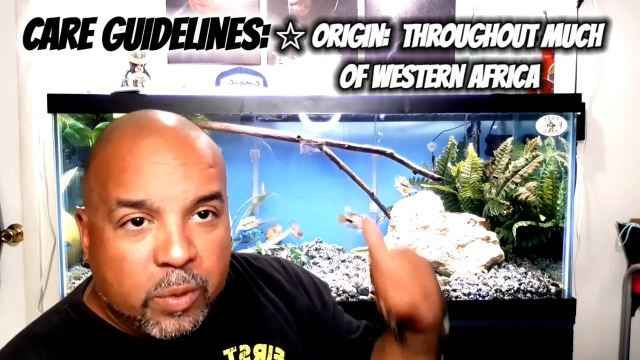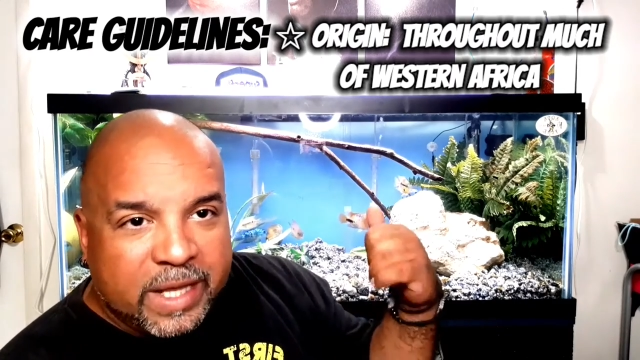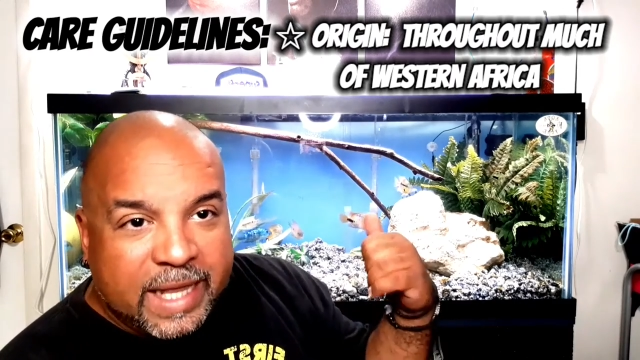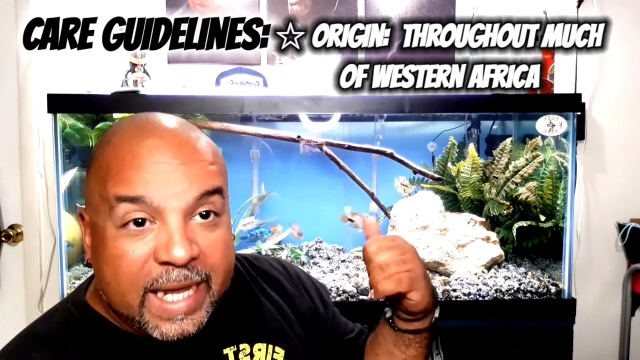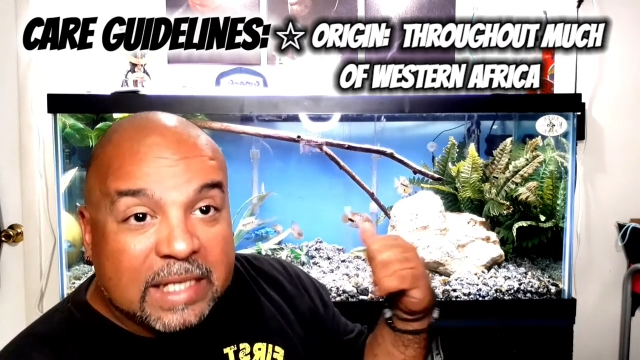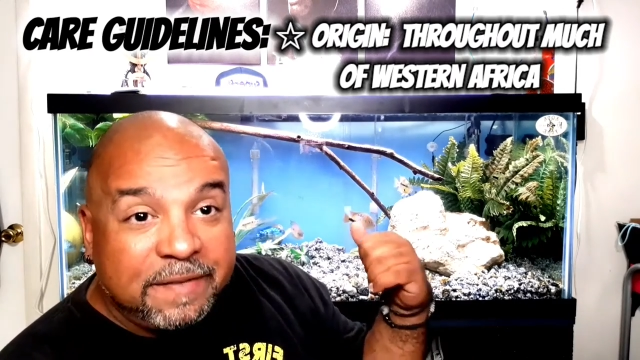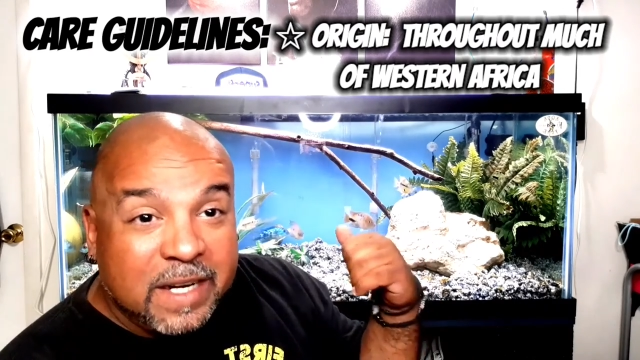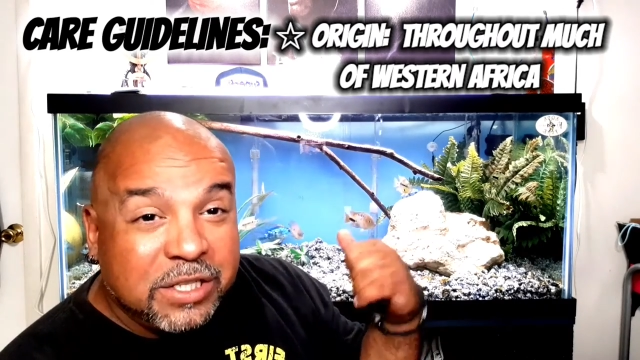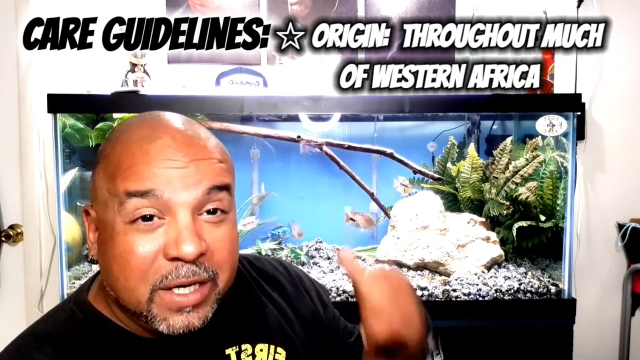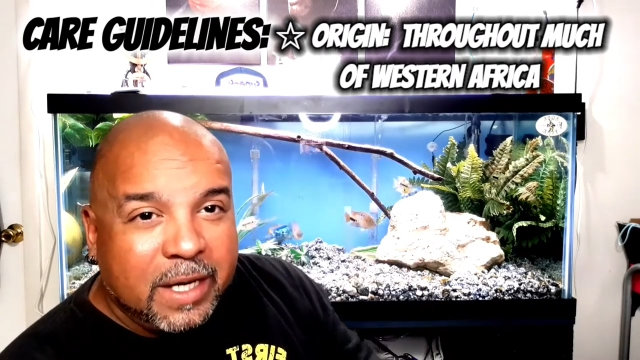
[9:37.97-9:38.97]
But with these
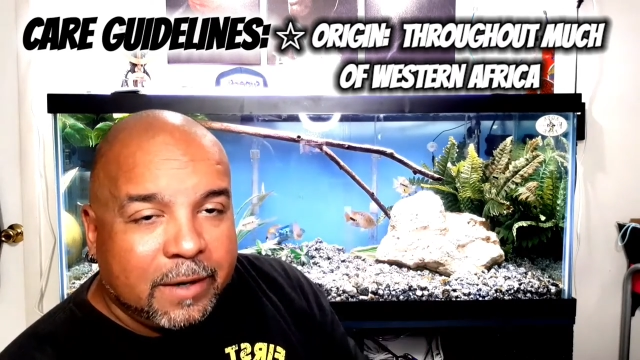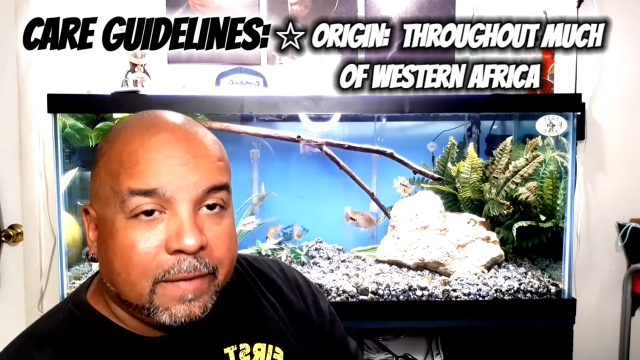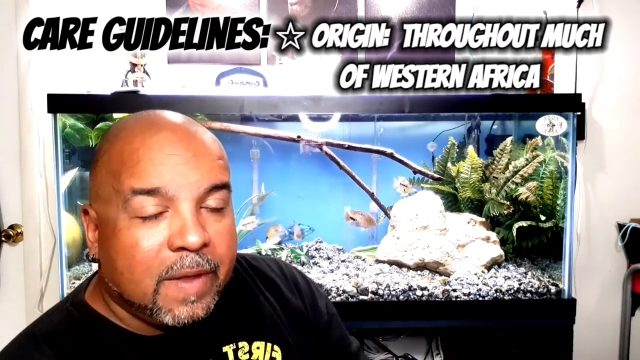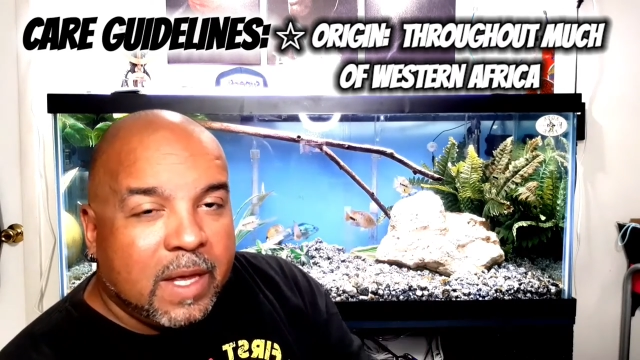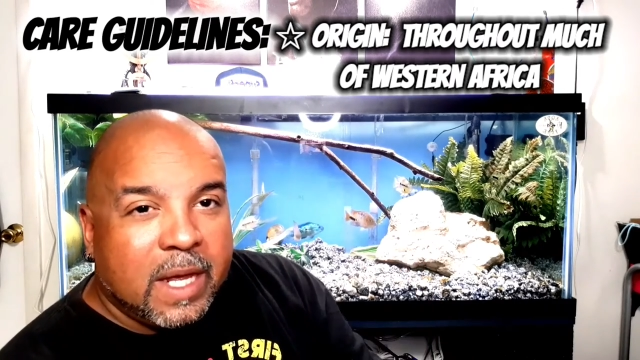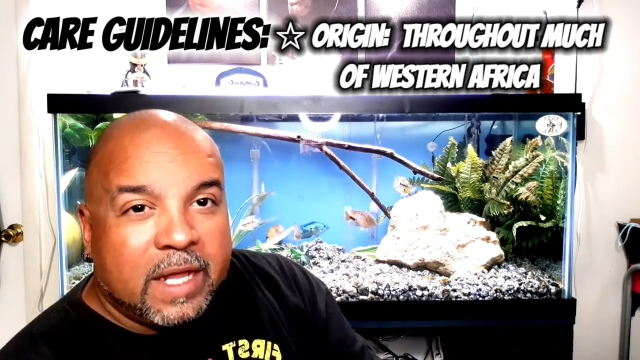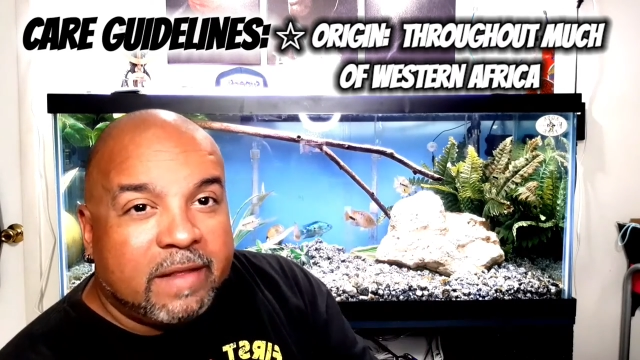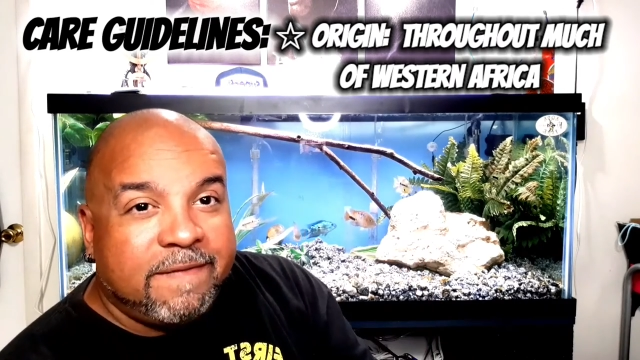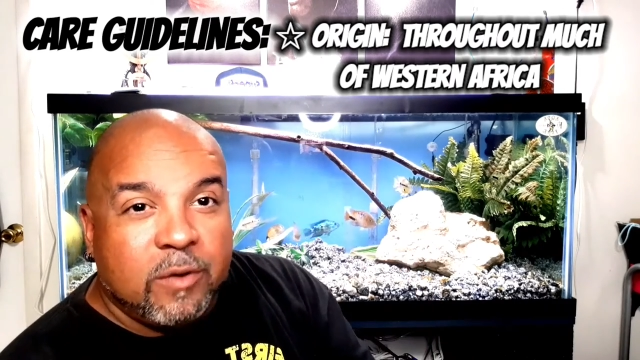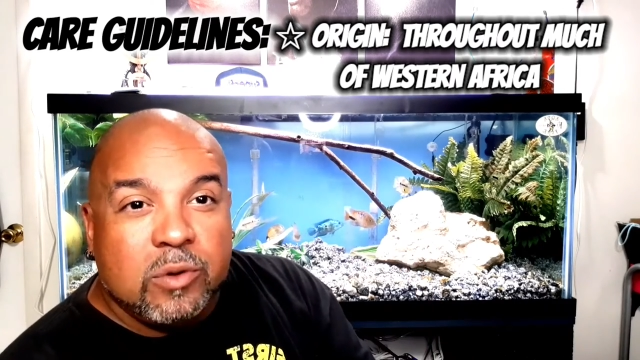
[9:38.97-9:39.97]
fish in here,
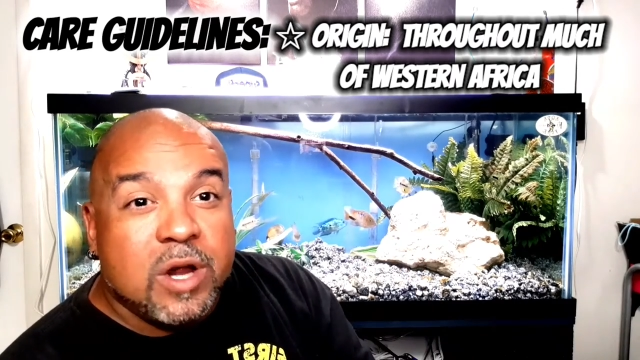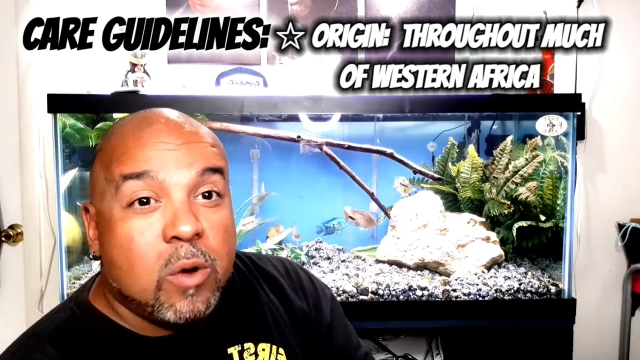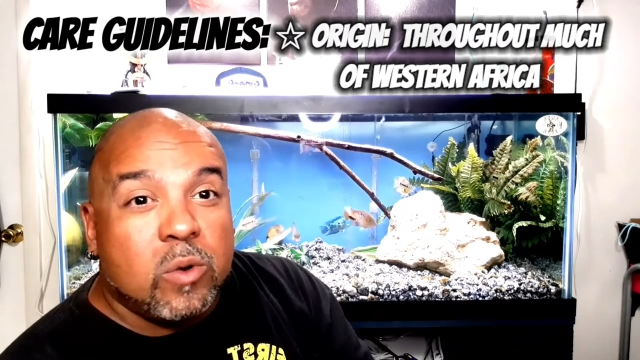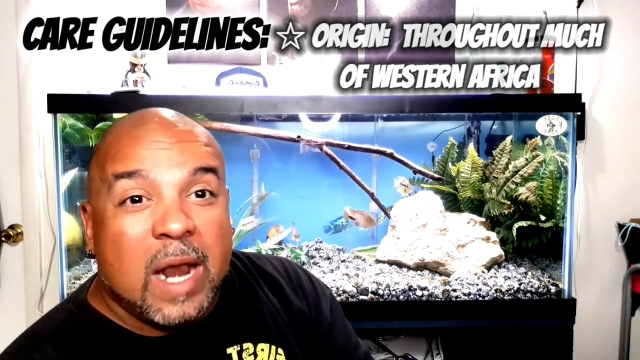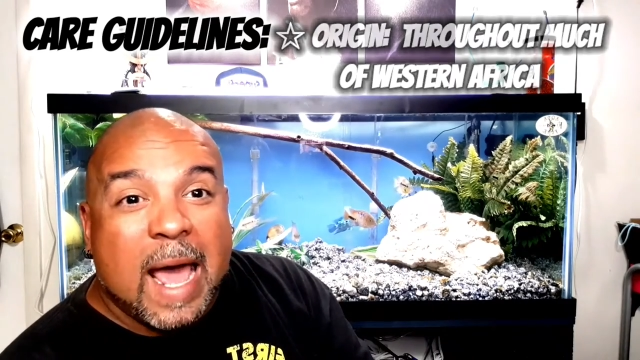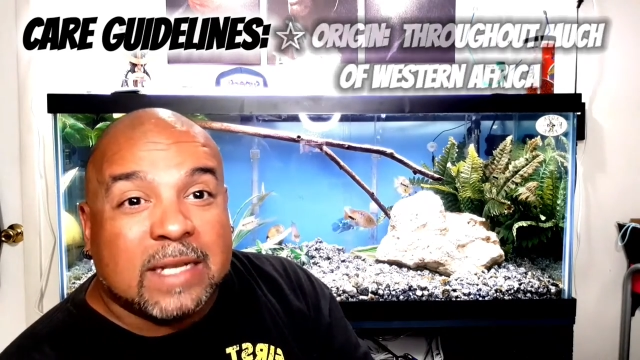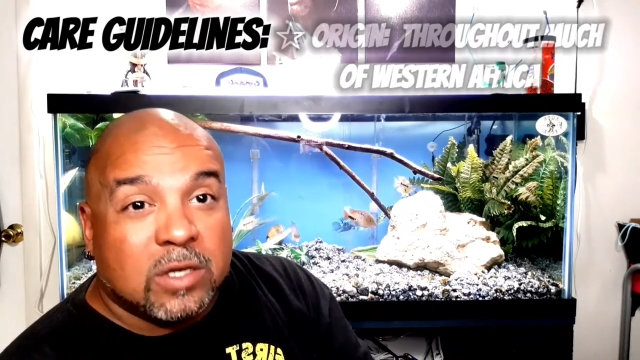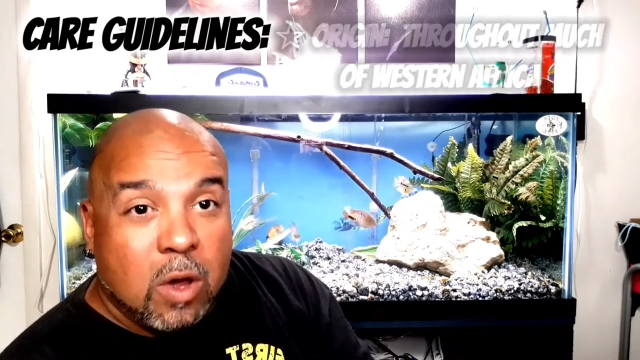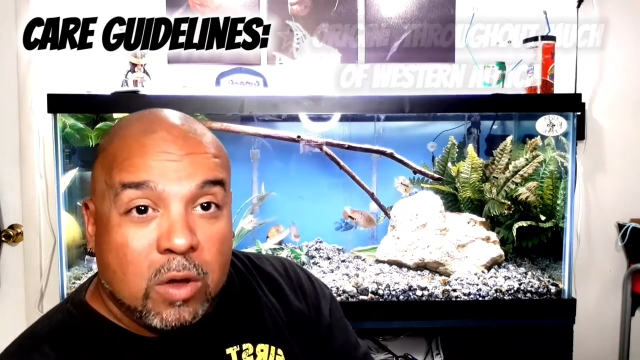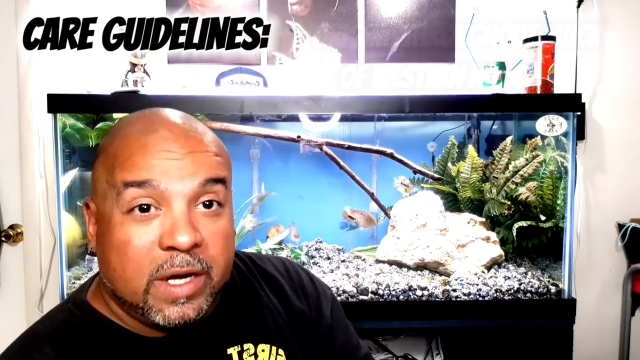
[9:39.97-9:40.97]
food don't
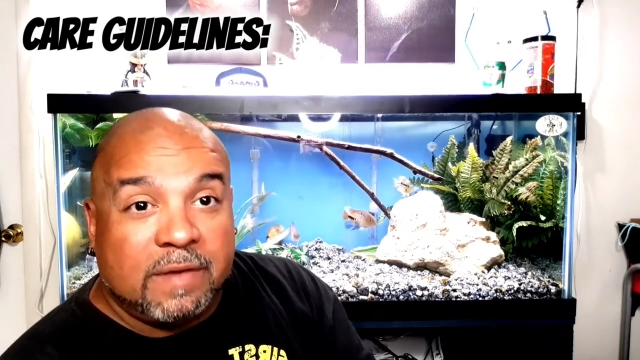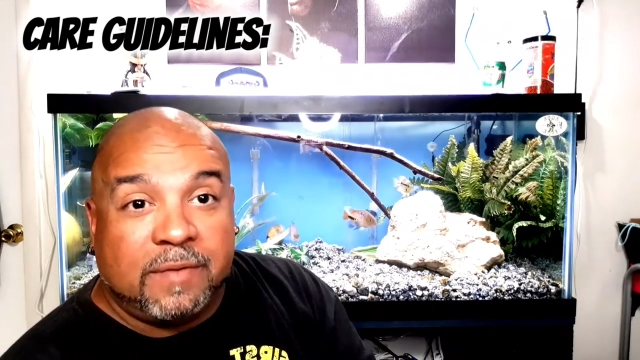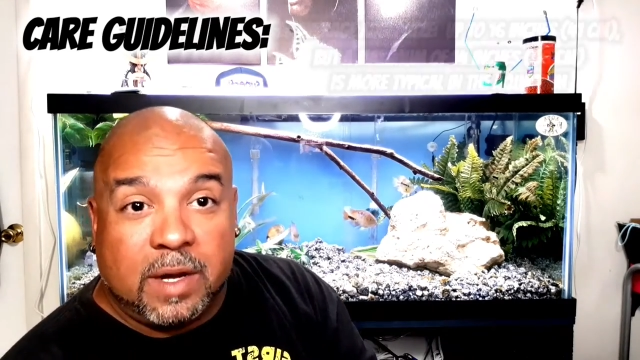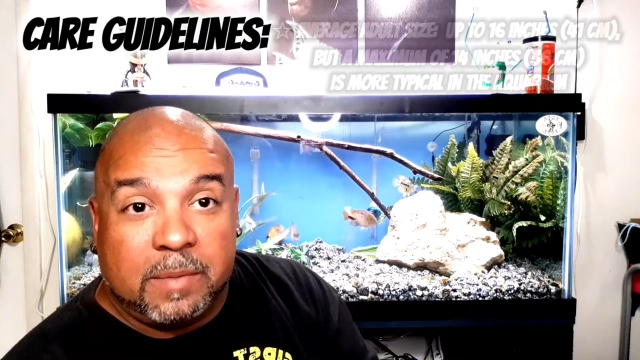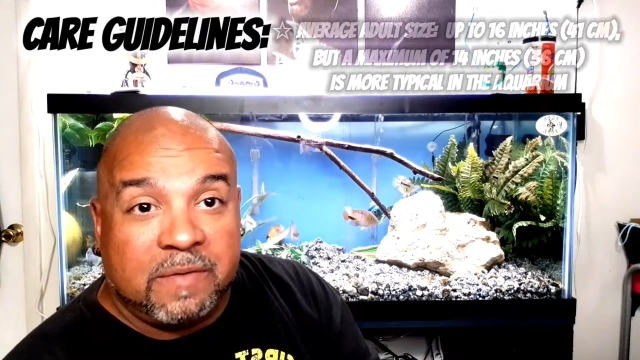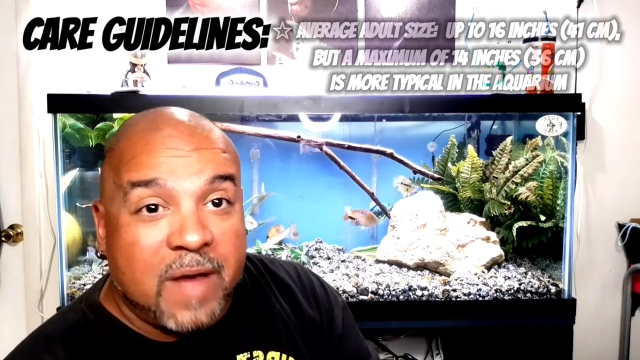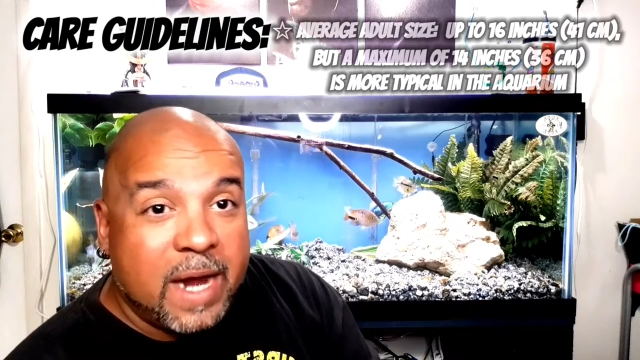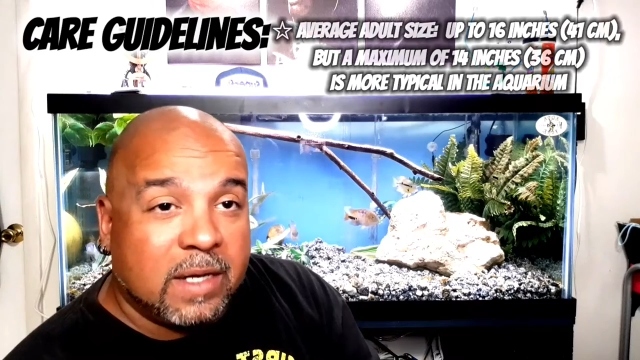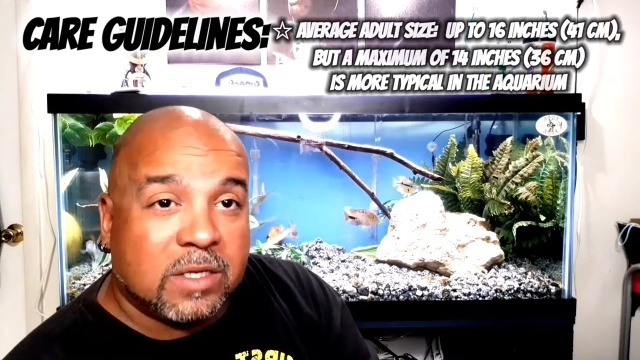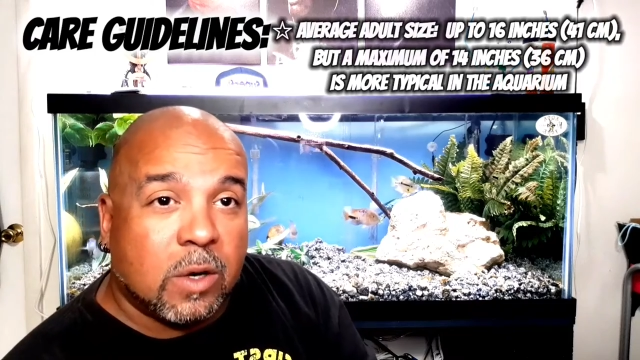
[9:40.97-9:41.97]
last long enough for them to find it.